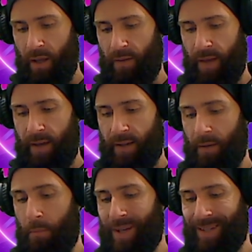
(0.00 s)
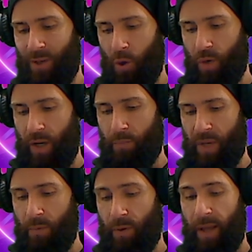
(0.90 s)
that Macedonian
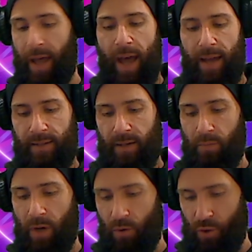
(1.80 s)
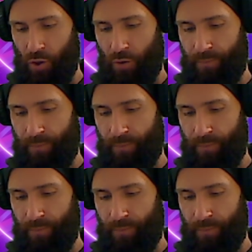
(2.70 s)
people ask about you.